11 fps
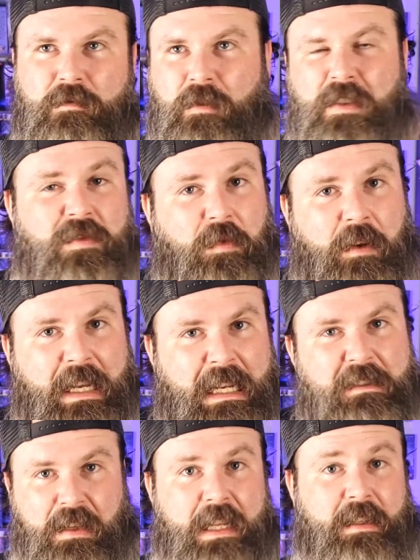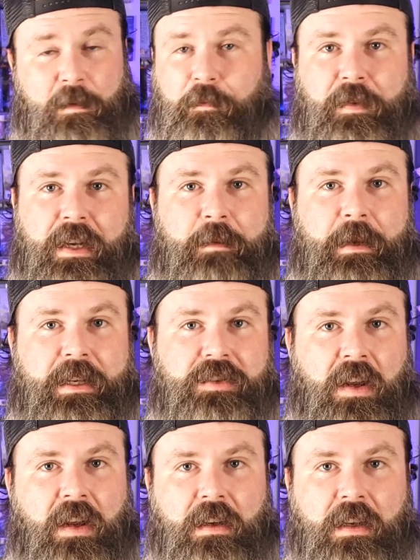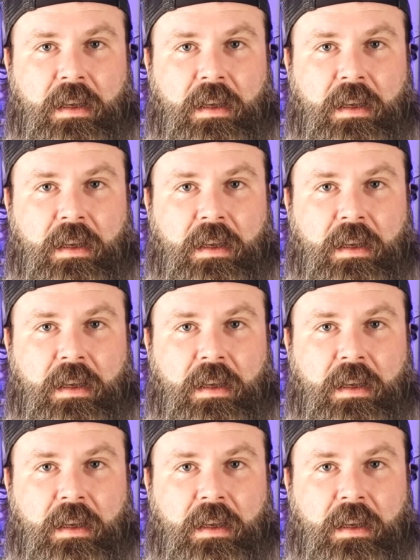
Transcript: 120. So that's a pretty big chunk.